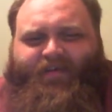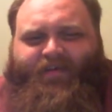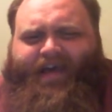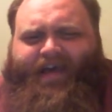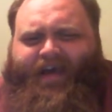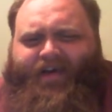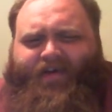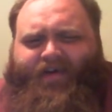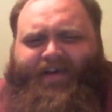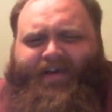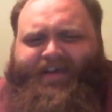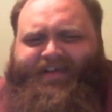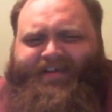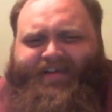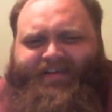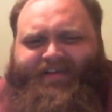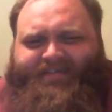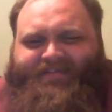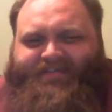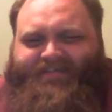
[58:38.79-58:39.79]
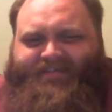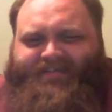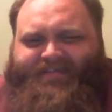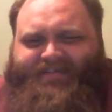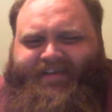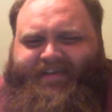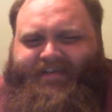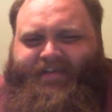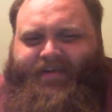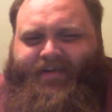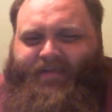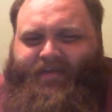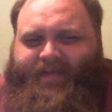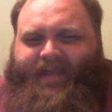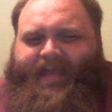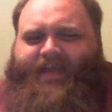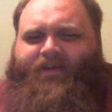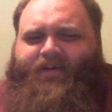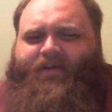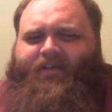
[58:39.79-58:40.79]
Wow, I didn't know
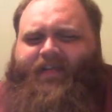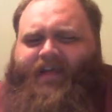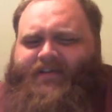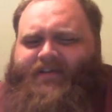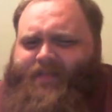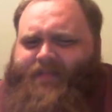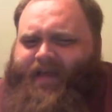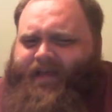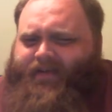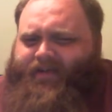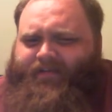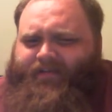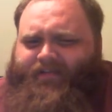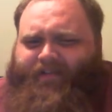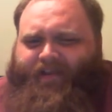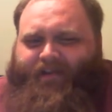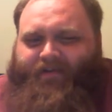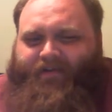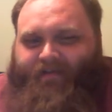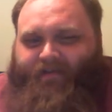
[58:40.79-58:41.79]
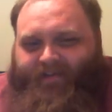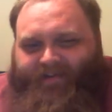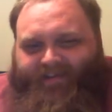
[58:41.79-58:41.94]
they had All Lives Matter in there.